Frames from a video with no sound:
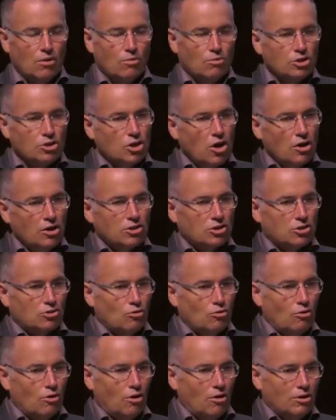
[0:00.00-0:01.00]
When you go to
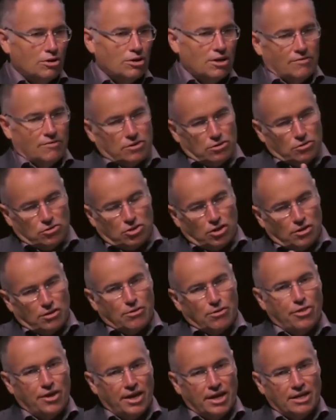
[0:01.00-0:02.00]
school, you have to do
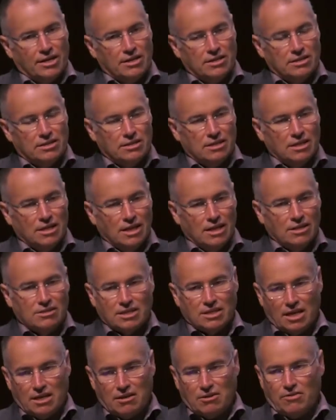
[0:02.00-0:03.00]
certain things
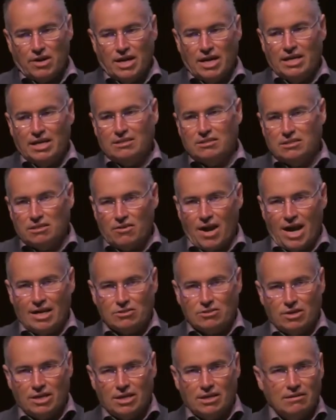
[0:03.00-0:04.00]
to get a grade, to
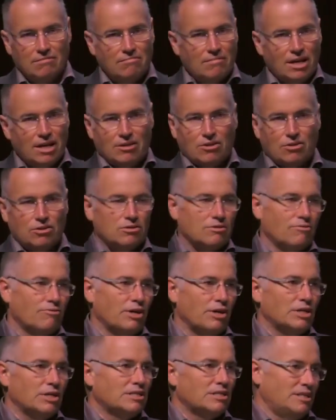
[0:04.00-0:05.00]
graduate, and there's a
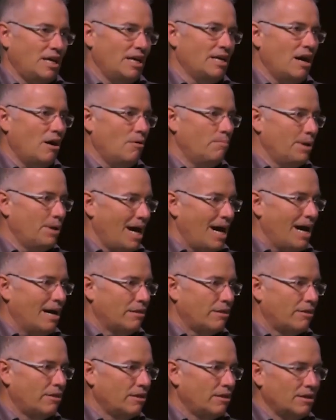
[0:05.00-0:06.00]
very set out
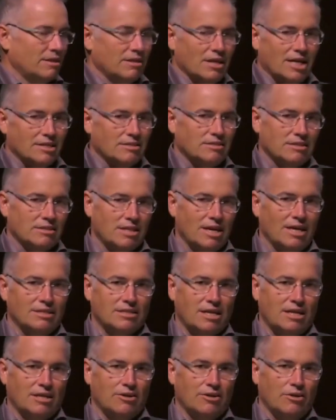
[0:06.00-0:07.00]
path, and that's
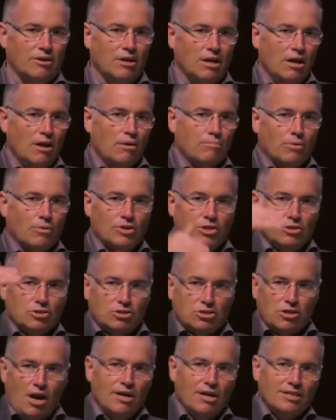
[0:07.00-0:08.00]
clear. But when you
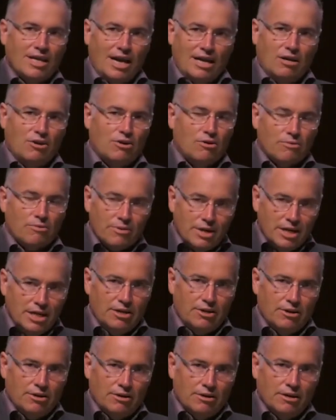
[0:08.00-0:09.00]
start that
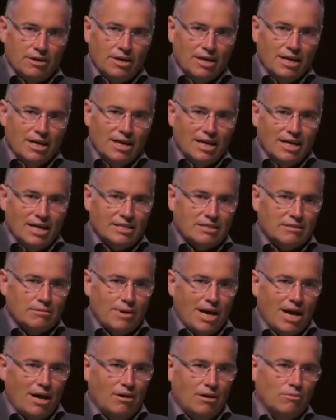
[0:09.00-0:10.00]
career, it's
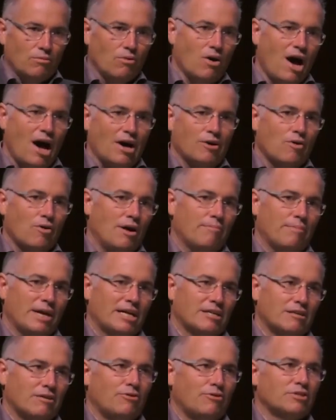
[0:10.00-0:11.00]
about, well, how do I make
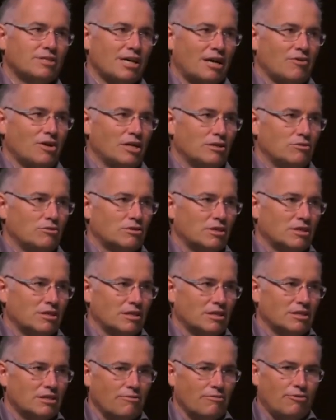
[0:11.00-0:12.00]
a difference? How do I do
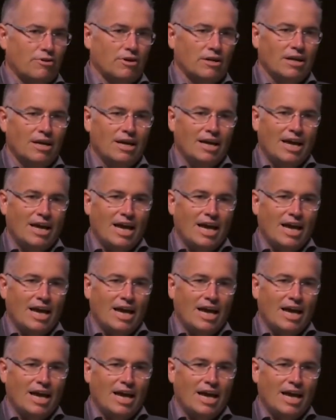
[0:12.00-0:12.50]
something different?